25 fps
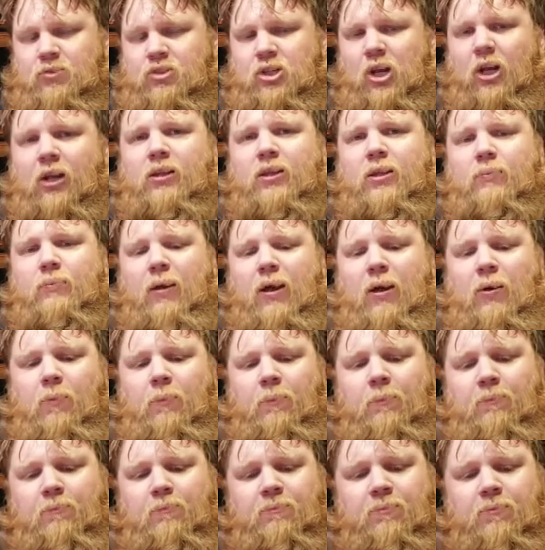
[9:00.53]
check them
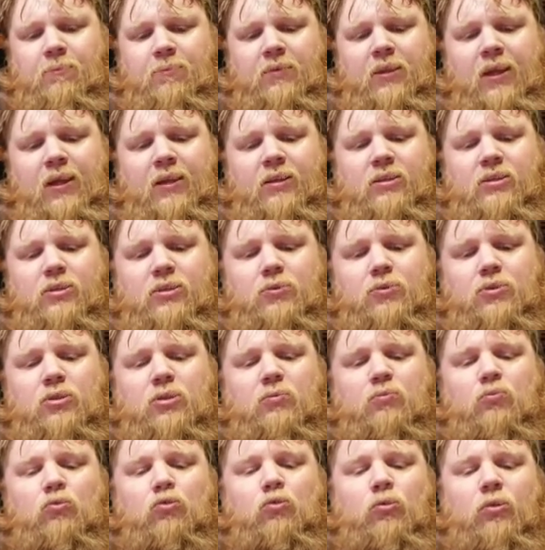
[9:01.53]
out. They do
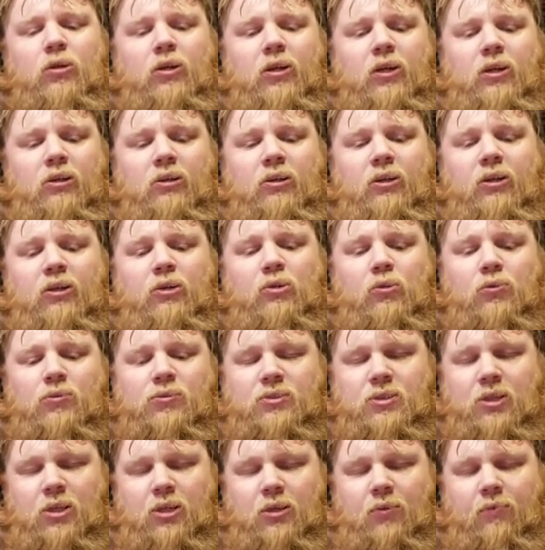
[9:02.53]
some really cool
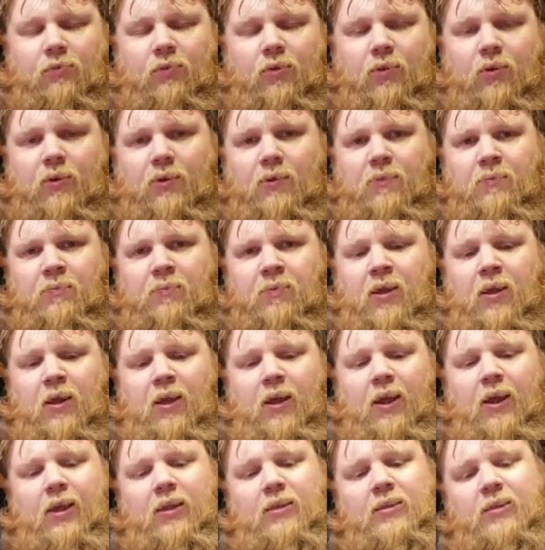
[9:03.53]
stuff,
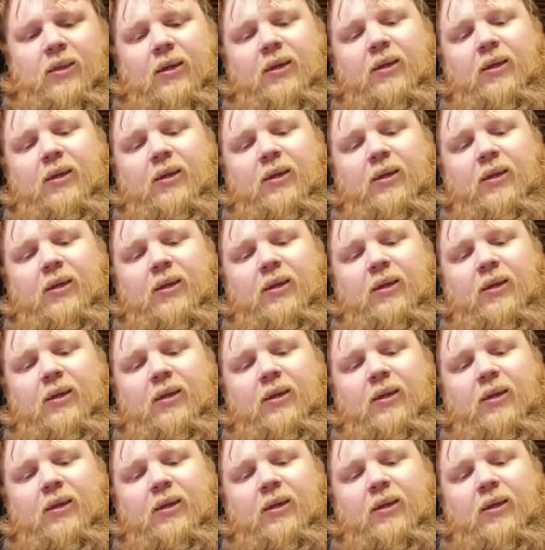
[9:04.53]
and